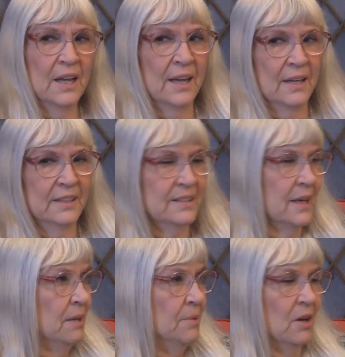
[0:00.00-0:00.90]
and it's
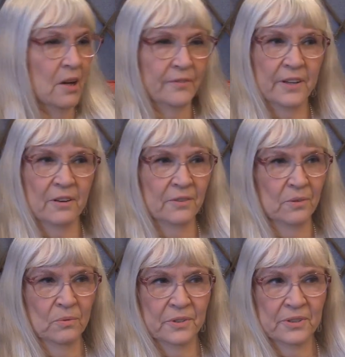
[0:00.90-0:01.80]
got to be off there in
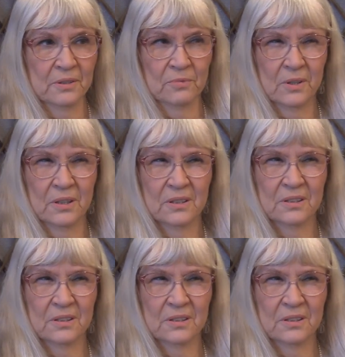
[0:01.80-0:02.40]
the woods. Yeah, it takes